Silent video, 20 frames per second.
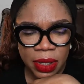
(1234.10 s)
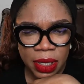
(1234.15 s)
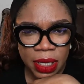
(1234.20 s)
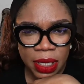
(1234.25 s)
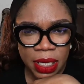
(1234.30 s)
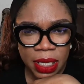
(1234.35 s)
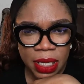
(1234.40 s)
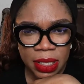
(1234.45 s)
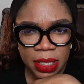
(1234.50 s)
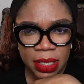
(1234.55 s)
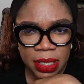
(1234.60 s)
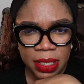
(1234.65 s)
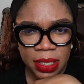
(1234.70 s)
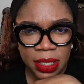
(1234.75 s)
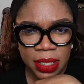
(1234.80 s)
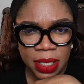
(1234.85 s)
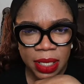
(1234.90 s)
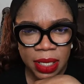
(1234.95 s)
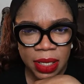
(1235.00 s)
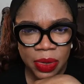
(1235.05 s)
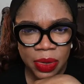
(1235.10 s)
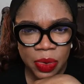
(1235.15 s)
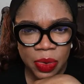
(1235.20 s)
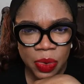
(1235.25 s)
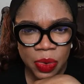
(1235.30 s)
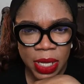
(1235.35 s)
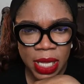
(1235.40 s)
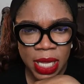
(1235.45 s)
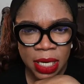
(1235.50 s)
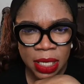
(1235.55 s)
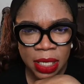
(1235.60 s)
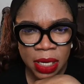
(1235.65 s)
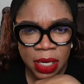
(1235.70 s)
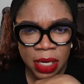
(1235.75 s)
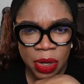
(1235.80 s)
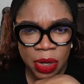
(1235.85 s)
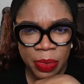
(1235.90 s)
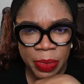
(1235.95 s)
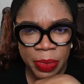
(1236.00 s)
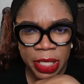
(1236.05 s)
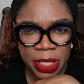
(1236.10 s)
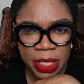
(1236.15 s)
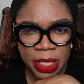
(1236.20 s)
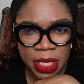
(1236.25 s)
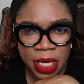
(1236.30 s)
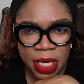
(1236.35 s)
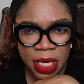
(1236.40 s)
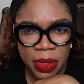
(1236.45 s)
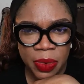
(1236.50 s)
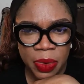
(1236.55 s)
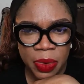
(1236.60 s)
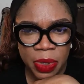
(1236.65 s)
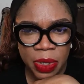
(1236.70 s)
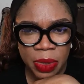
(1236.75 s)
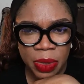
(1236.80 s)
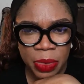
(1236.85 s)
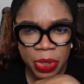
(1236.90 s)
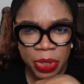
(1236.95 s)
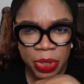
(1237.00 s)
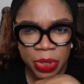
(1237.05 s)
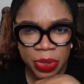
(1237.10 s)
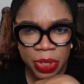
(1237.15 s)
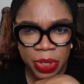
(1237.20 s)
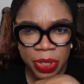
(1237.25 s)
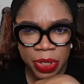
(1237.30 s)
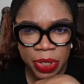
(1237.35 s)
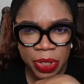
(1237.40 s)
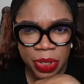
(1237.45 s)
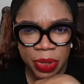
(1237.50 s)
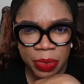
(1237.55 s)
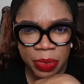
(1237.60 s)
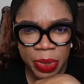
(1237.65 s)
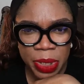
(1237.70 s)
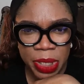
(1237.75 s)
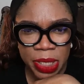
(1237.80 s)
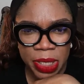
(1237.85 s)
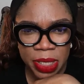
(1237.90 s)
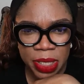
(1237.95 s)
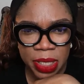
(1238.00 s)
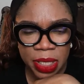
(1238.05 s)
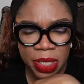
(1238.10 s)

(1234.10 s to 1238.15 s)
Let's see who can comment. Anyone? Moderation, basic.